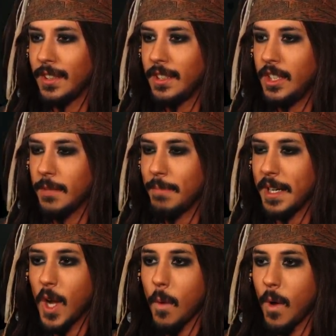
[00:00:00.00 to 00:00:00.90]
You can
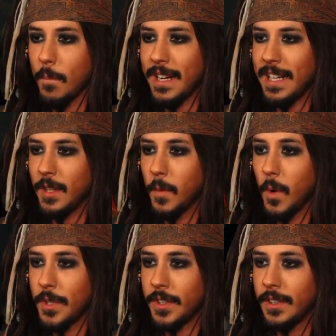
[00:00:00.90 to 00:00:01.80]
bunny hop while being in the
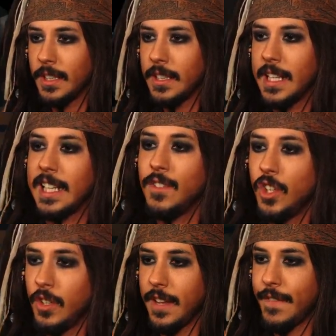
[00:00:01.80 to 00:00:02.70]
water. That gives
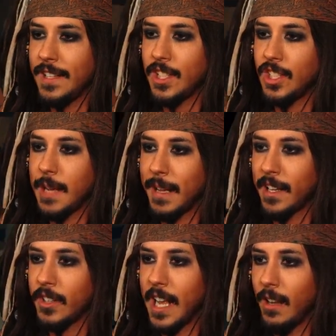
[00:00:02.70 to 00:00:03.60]
you the advantage to get back
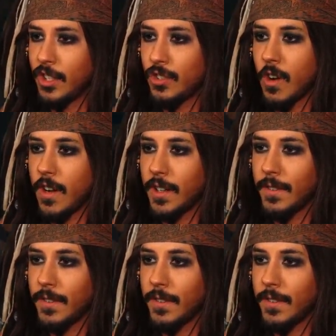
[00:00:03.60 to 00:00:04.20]
on the Counter-Strike.